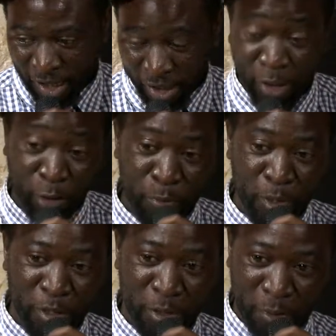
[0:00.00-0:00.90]

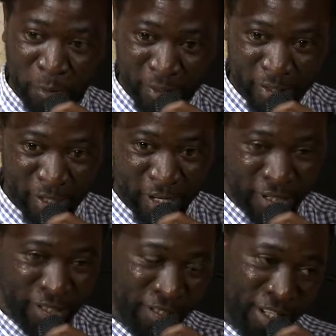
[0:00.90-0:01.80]
Ethiopian Jews,
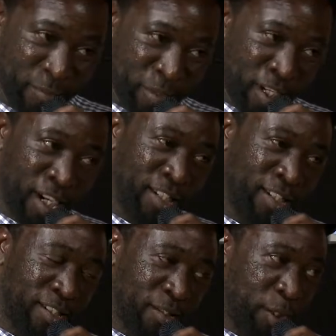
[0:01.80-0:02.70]
and he had been
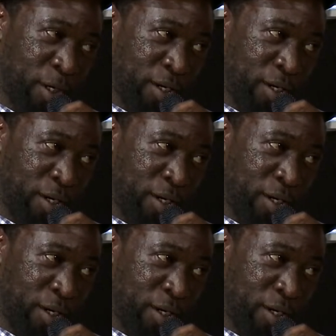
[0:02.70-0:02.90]
asked,